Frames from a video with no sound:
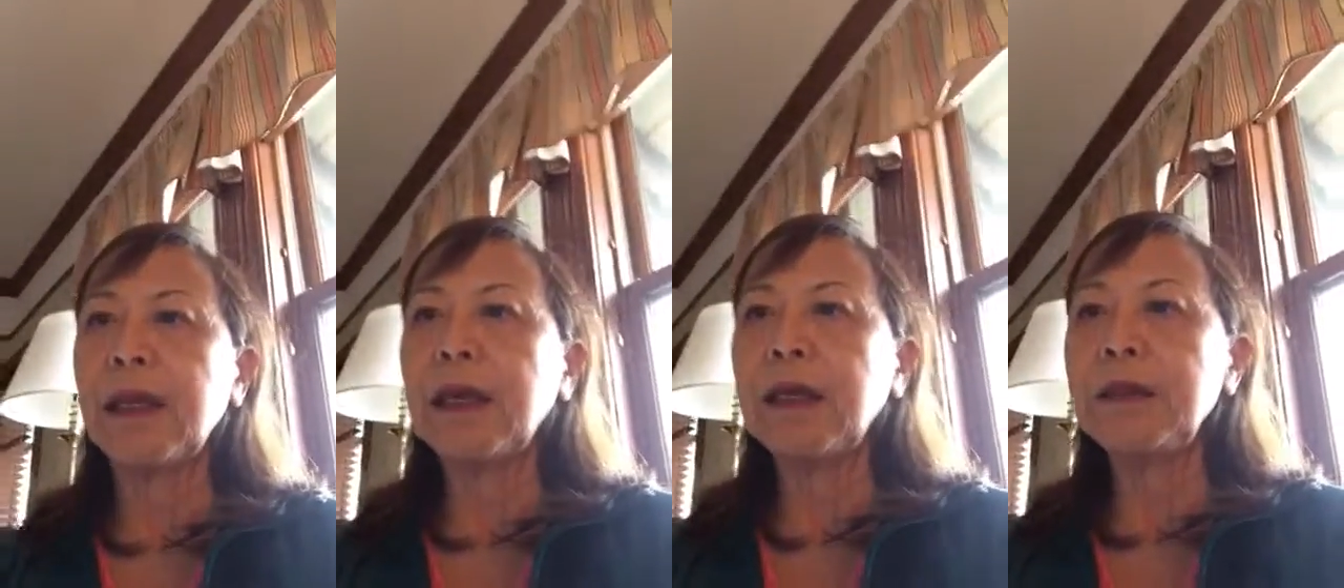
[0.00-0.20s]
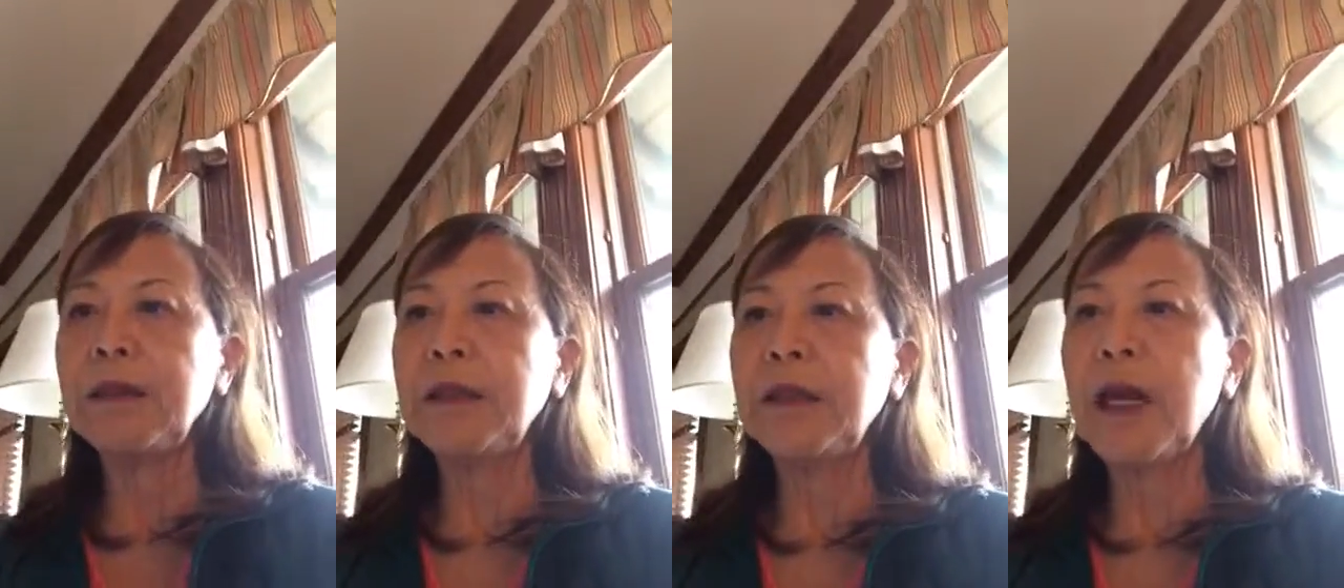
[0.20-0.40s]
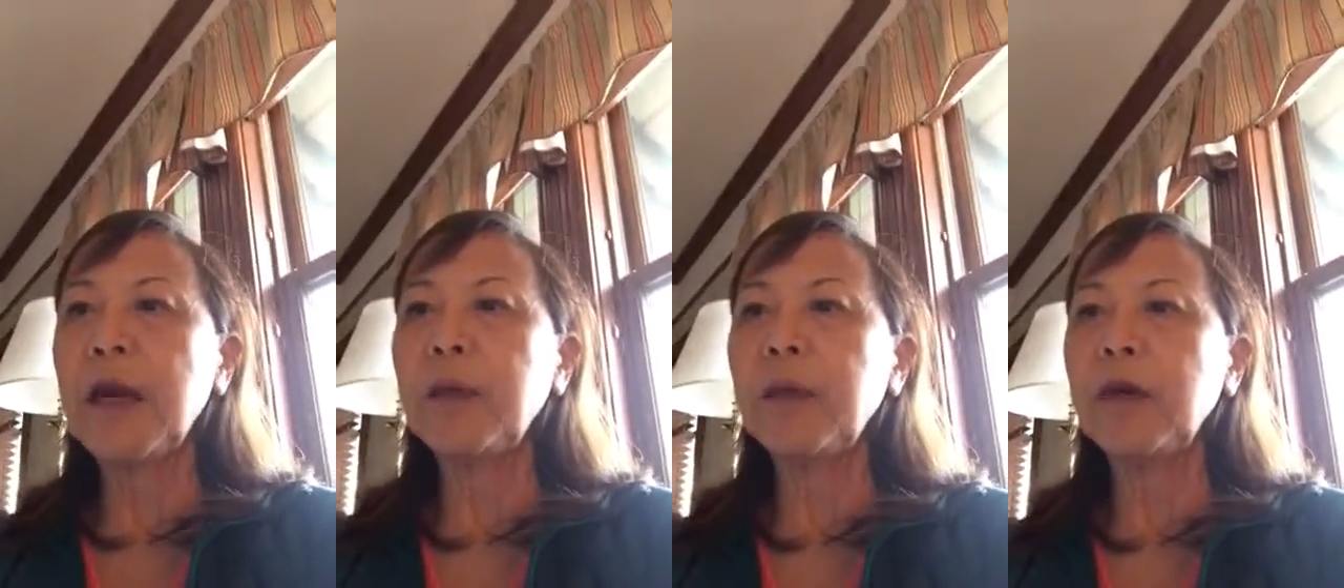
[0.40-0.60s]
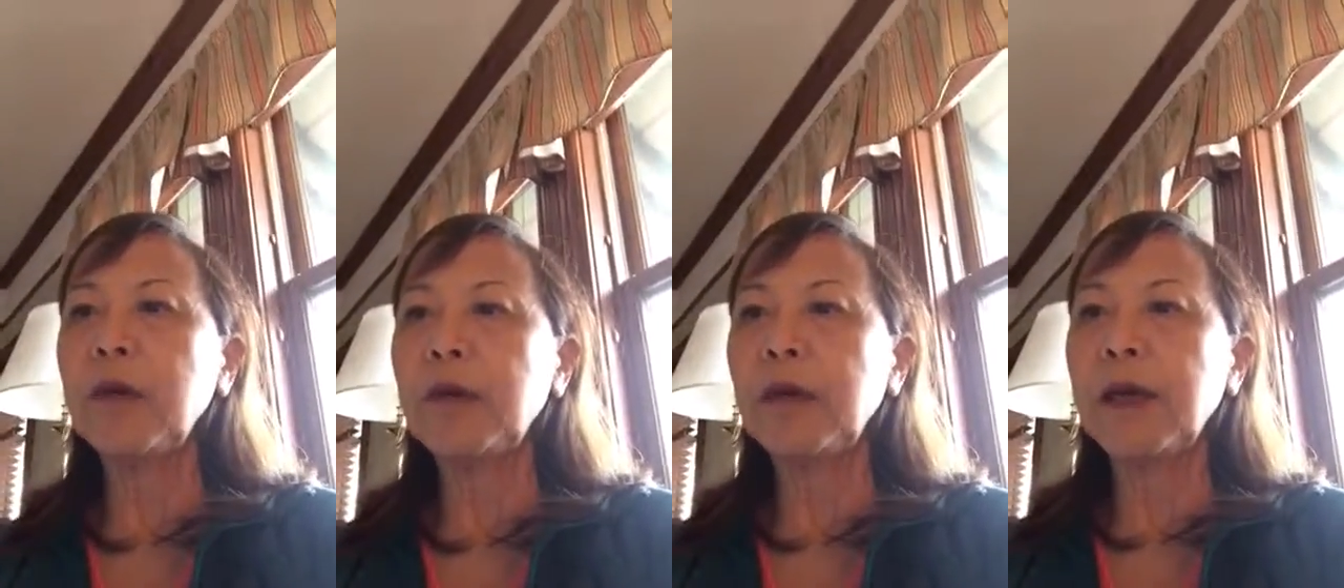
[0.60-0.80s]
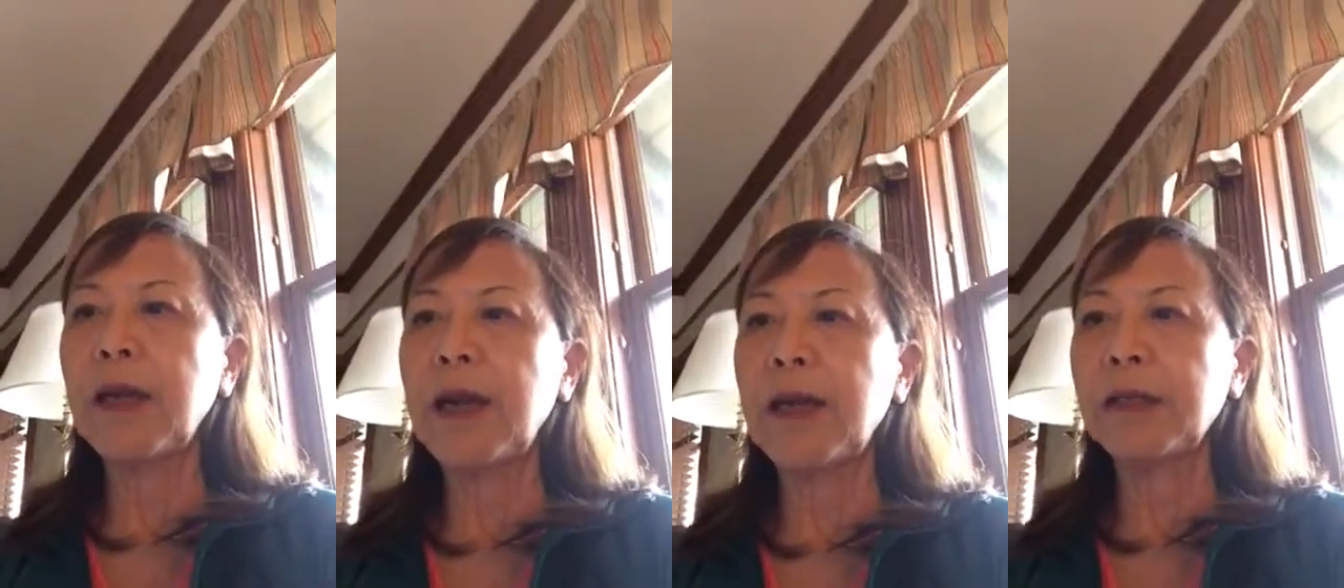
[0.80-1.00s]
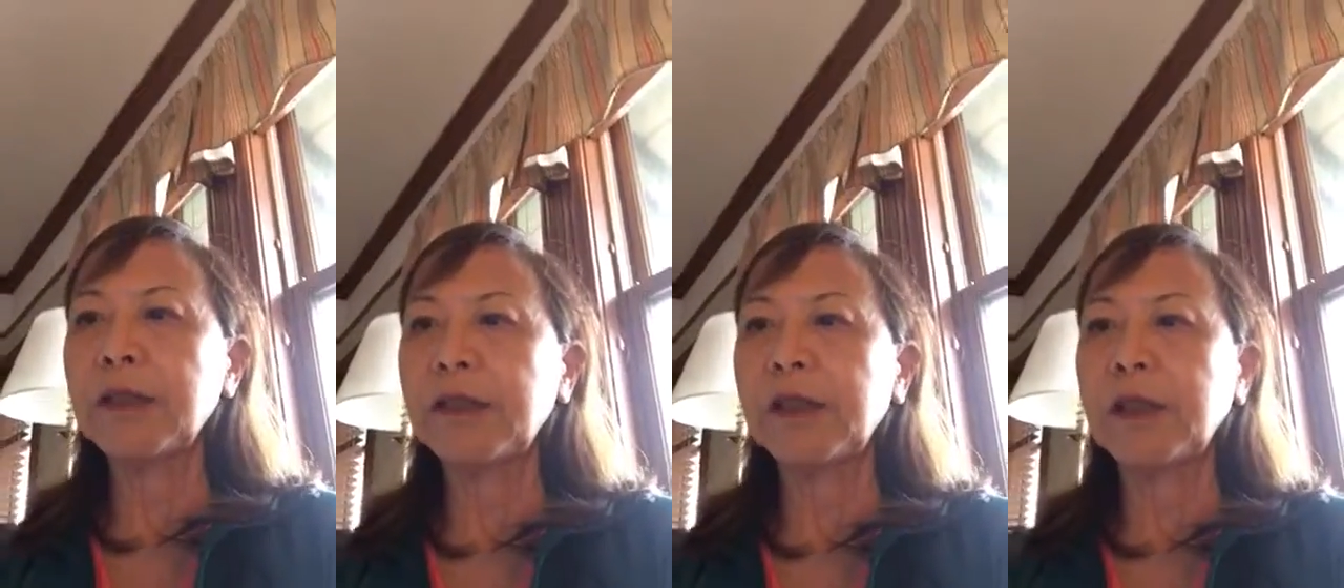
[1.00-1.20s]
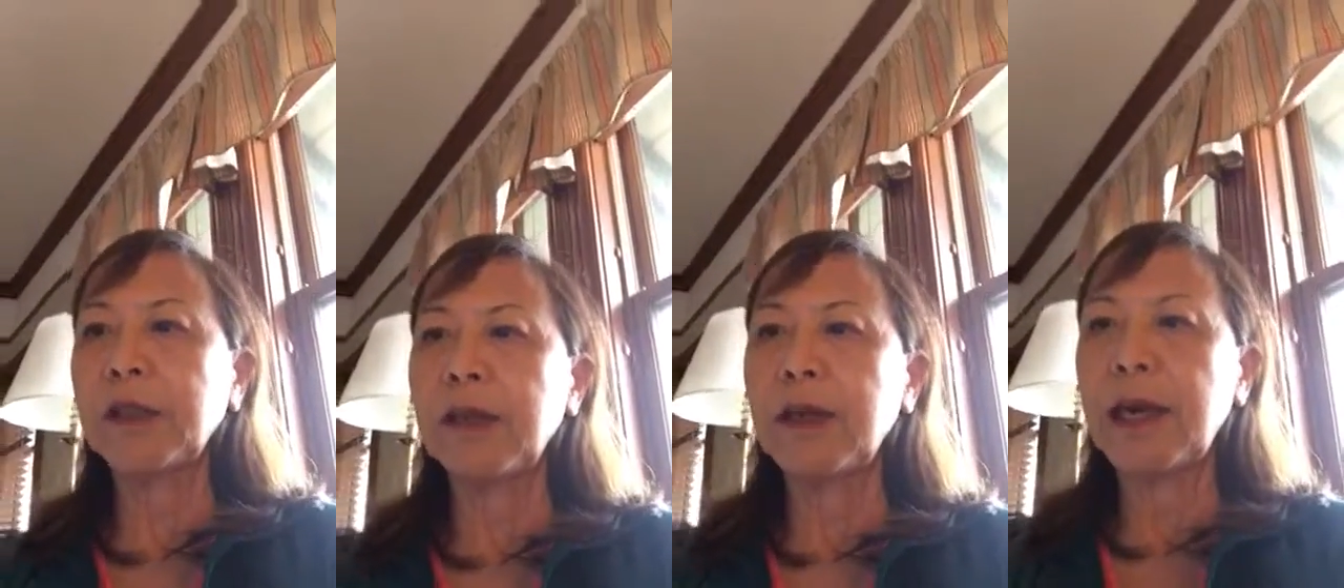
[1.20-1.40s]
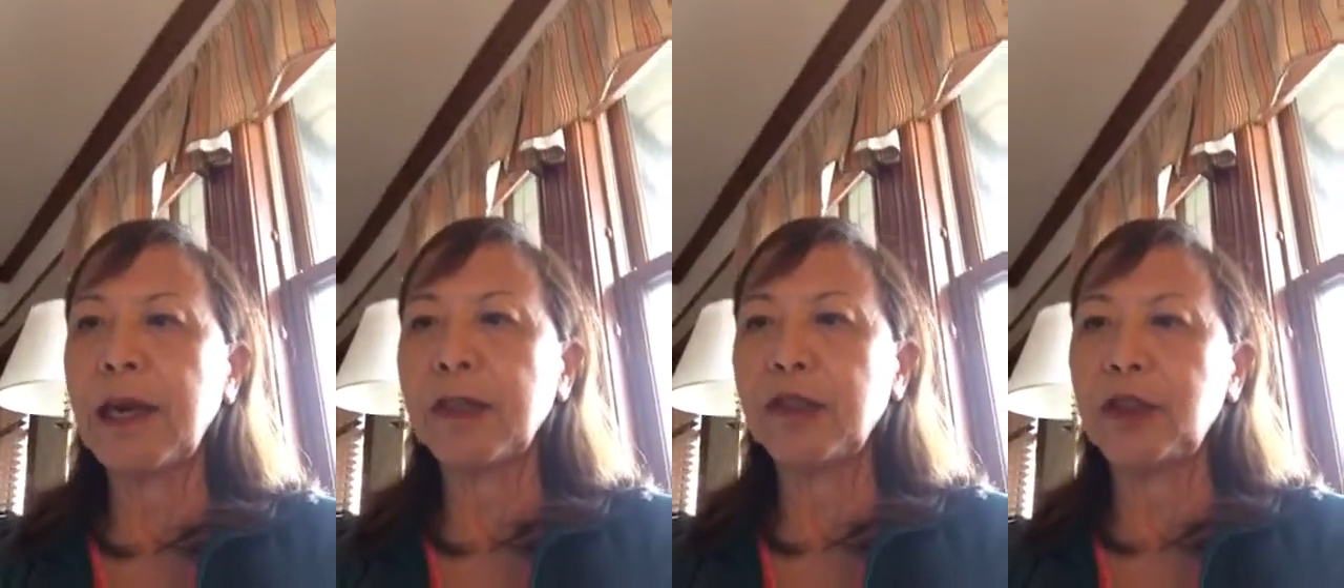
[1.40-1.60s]
and double-locked
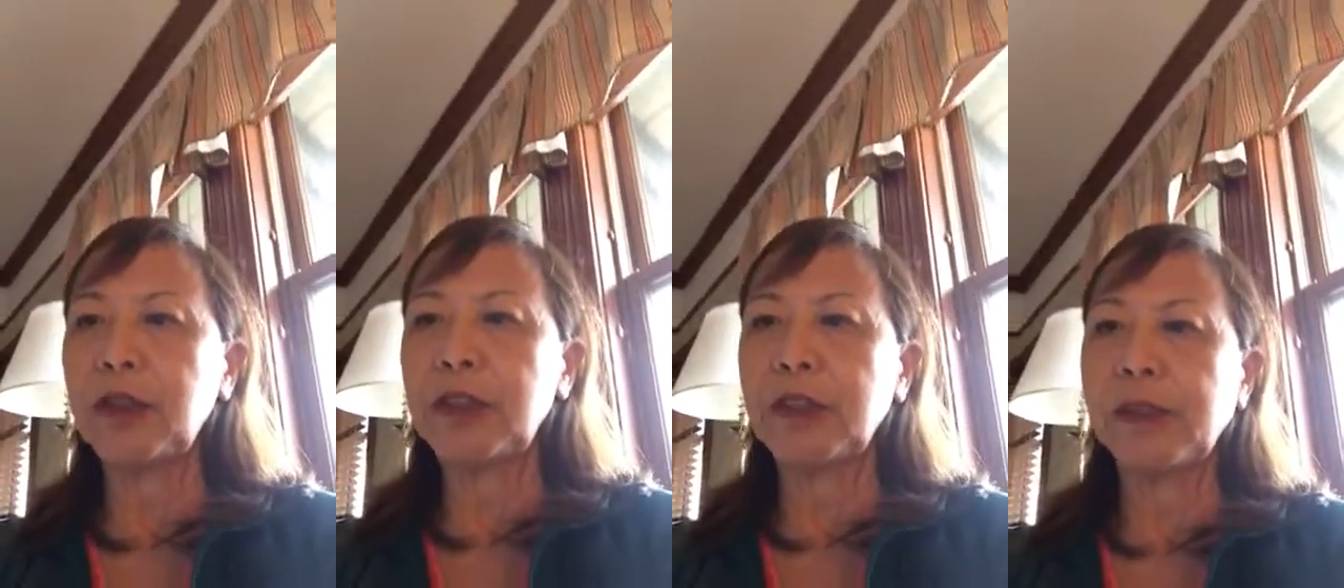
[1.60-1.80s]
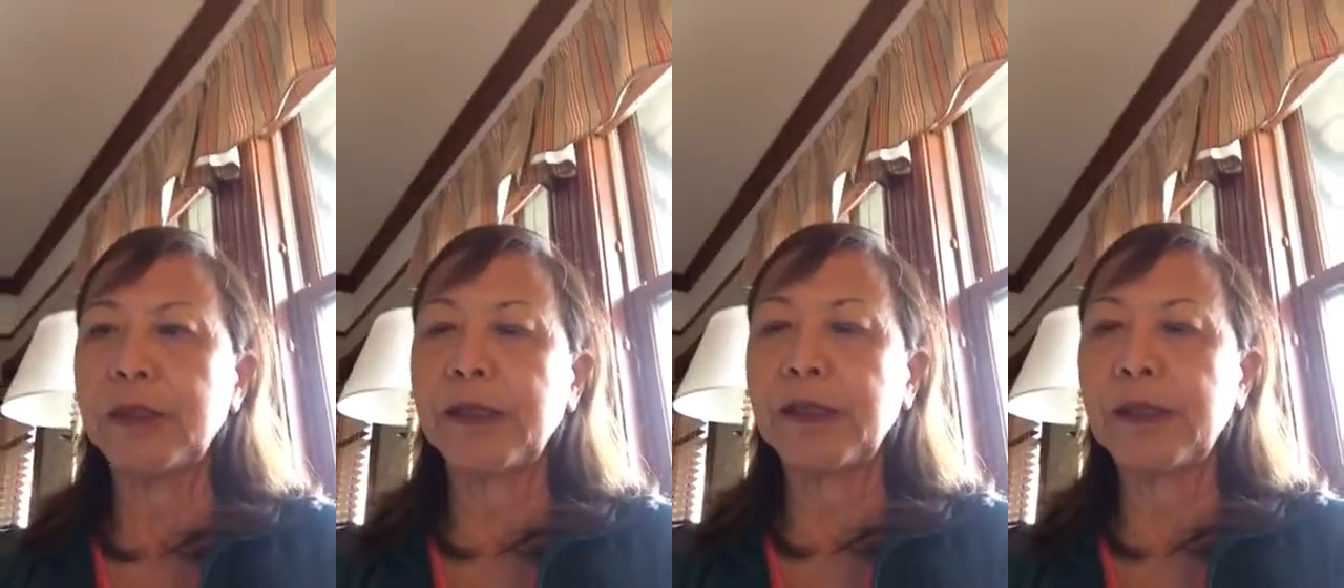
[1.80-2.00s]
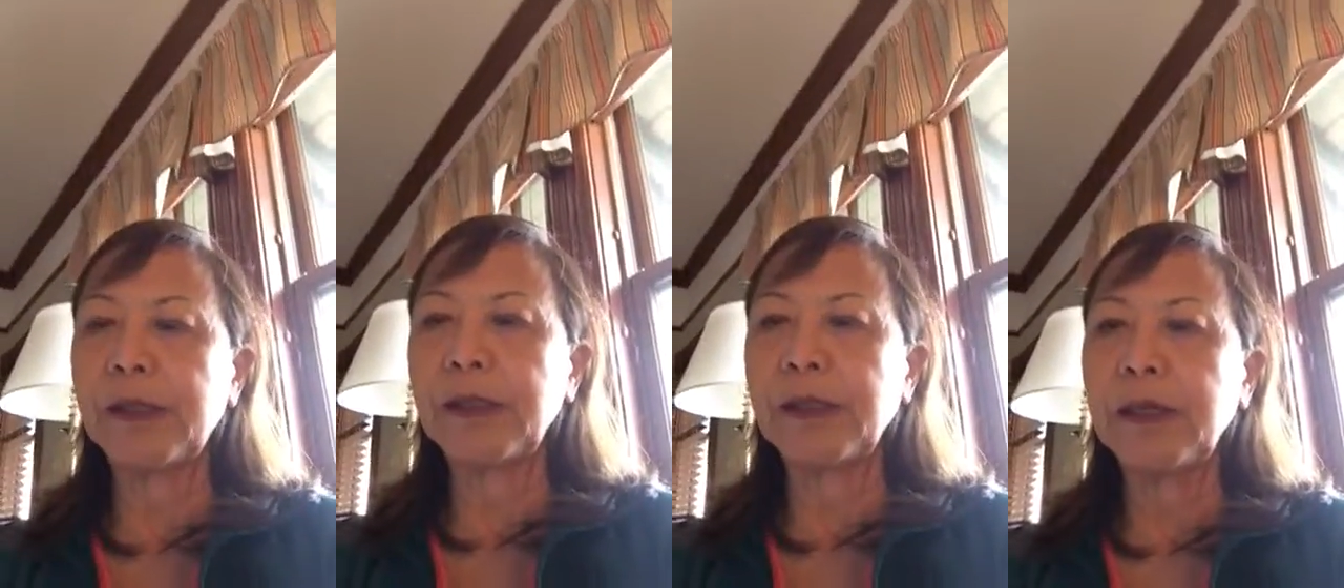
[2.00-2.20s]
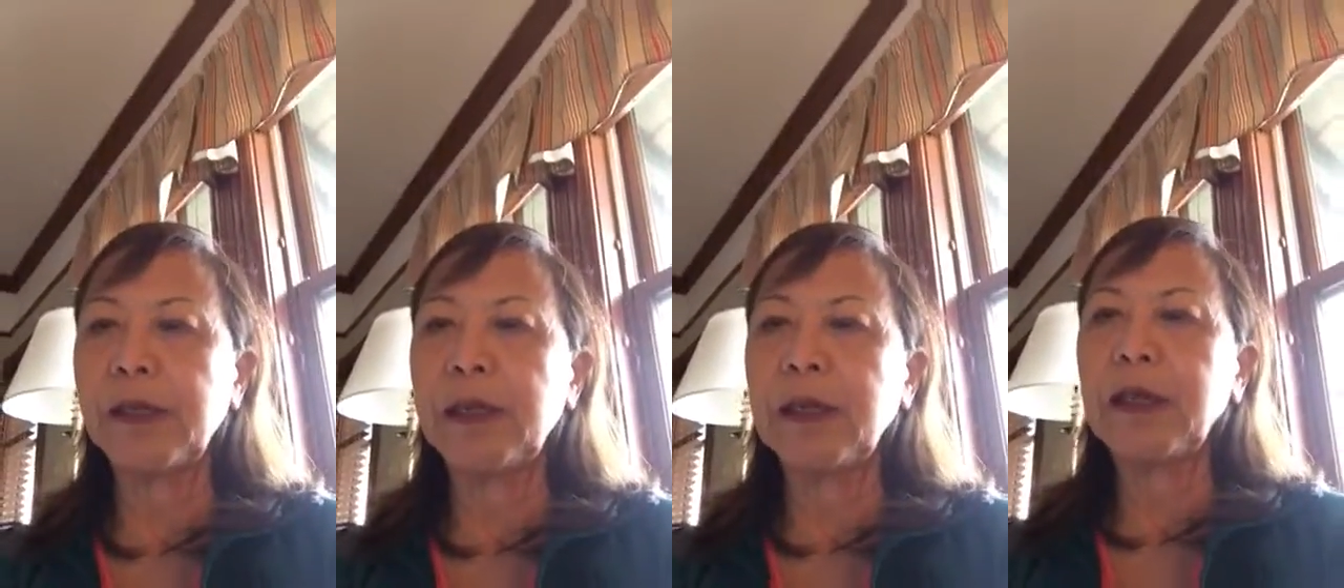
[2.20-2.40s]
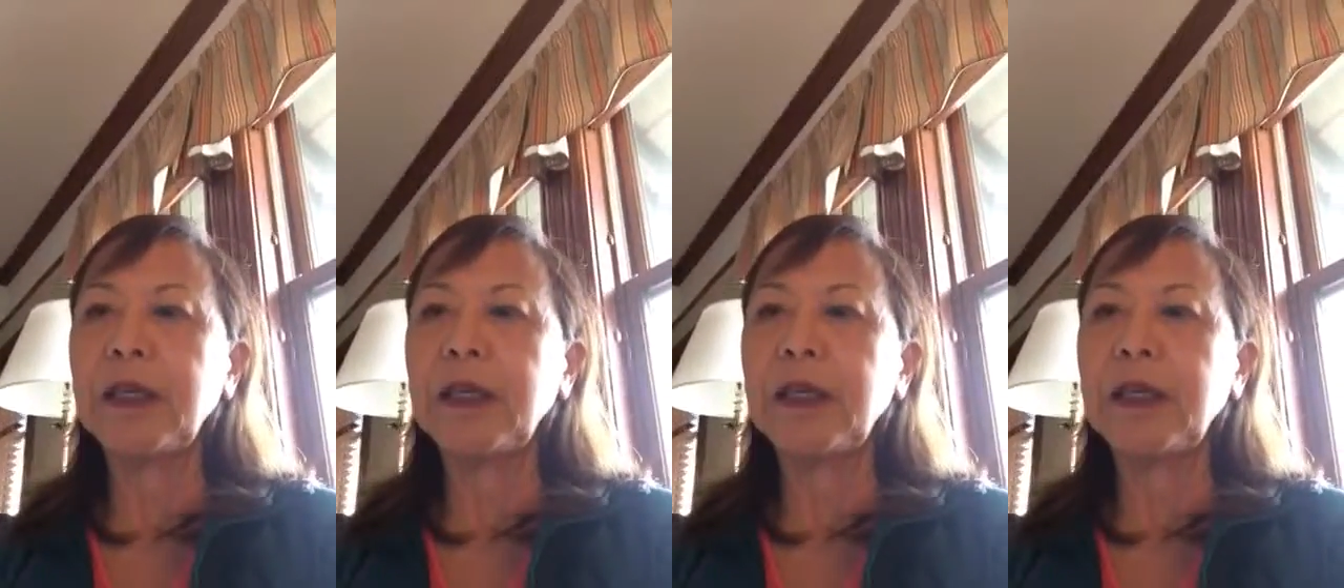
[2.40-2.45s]
the latches.